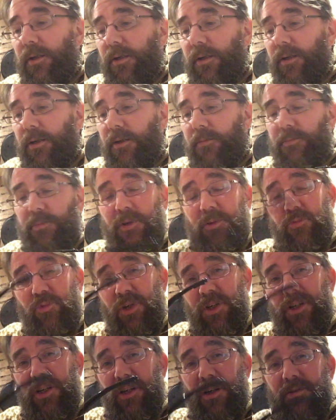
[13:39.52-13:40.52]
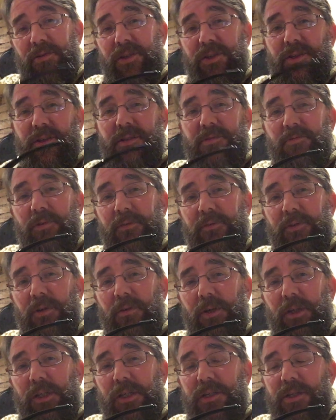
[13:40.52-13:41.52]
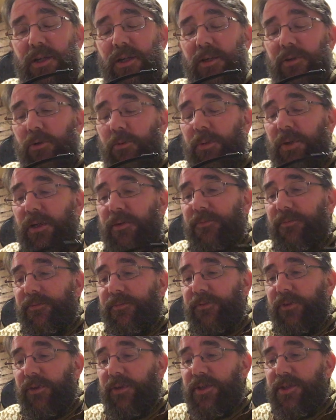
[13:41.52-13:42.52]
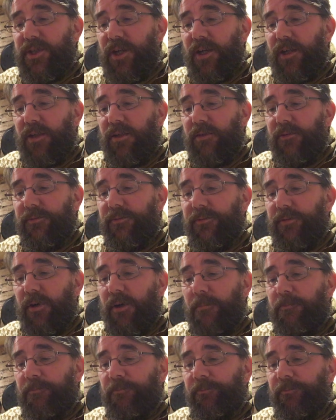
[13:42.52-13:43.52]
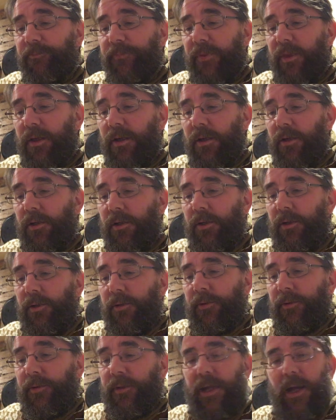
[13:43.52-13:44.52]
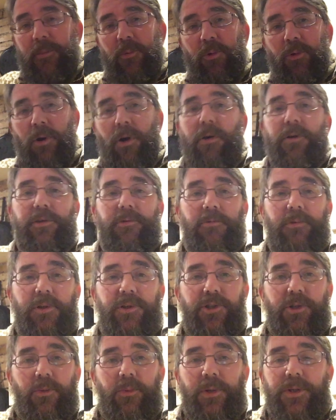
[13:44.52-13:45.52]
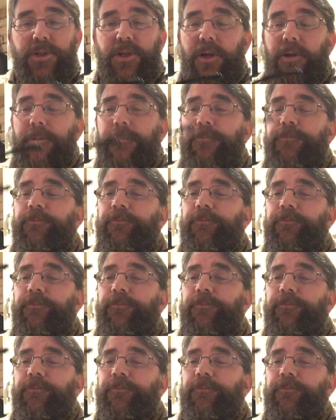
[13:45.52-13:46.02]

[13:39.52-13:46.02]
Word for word: Um, I'm really only just reviewing this a little bit for the sake of um, camaraderie, shall we say.